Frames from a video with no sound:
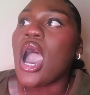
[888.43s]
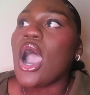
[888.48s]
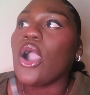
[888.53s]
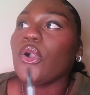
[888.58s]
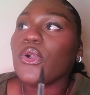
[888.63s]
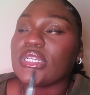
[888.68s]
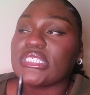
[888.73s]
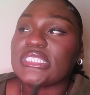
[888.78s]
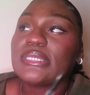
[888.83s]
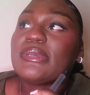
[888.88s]

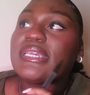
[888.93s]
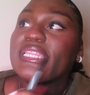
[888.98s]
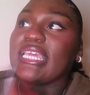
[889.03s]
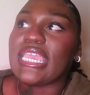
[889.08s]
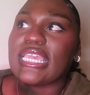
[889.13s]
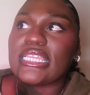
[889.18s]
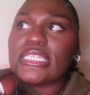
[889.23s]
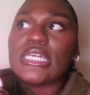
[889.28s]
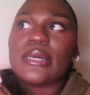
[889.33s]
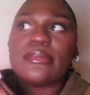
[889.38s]
Or else I'm gonna
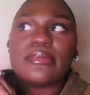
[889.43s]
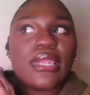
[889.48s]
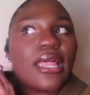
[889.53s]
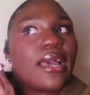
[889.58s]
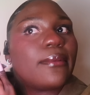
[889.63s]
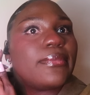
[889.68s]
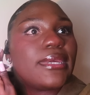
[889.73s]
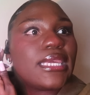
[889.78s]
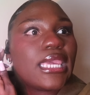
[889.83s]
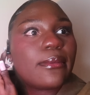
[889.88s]
end up
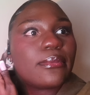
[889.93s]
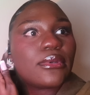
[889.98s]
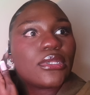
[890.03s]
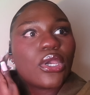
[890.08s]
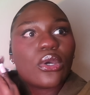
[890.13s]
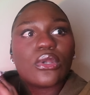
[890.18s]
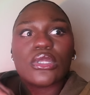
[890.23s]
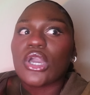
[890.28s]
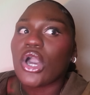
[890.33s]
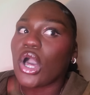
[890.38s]
not being able to
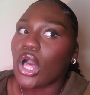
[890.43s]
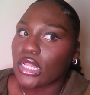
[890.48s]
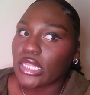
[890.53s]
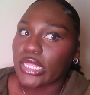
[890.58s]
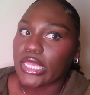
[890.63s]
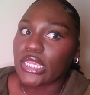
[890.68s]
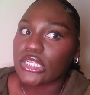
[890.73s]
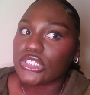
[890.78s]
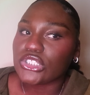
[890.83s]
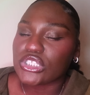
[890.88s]
go to
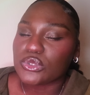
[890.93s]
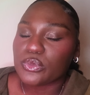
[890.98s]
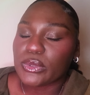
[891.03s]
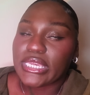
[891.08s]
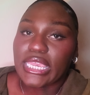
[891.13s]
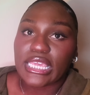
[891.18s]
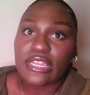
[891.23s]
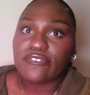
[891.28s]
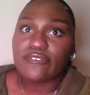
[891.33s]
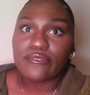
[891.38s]
college because we
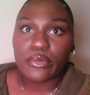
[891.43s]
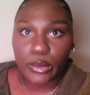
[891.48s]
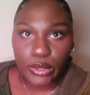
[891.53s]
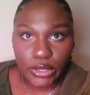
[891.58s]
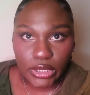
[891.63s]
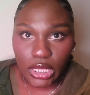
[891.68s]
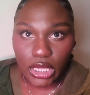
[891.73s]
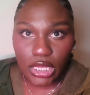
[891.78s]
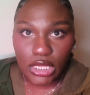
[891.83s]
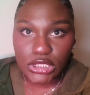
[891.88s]
can't afford
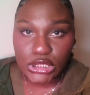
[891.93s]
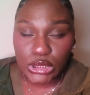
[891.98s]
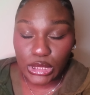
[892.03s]
it.